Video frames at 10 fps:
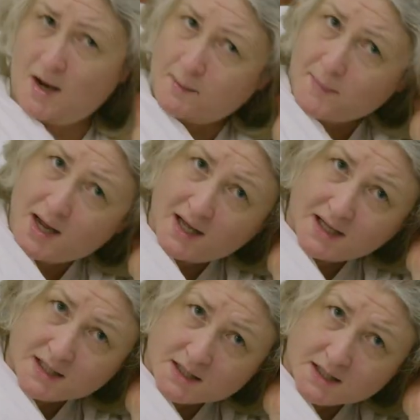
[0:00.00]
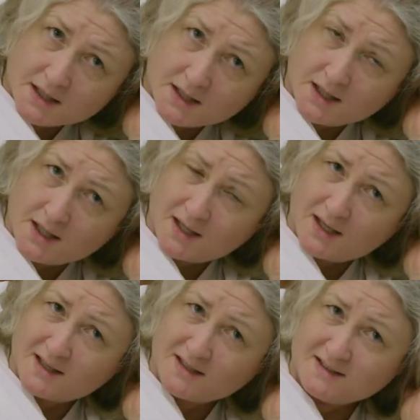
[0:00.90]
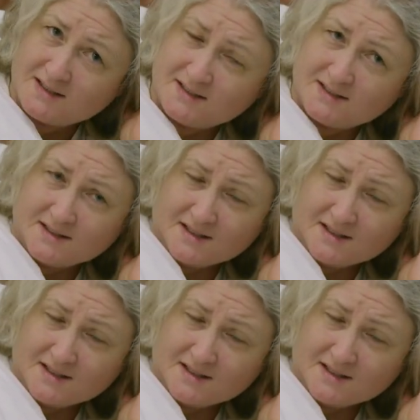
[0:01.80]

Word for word: with highly trained and experienced role